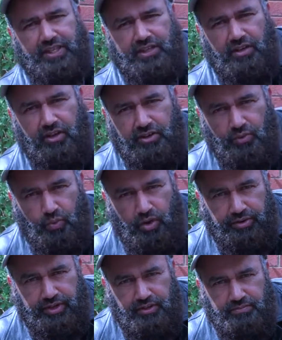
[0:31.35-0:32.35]
Eat Like a
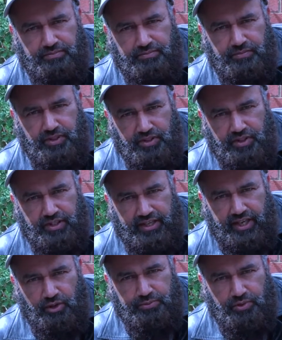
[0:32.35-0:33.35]
Warrior that are going to
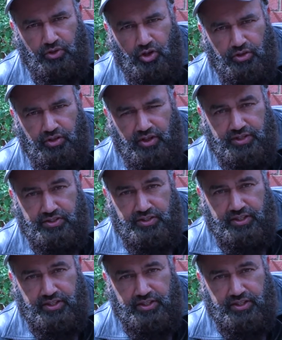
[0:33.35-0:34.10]
help you along, guys,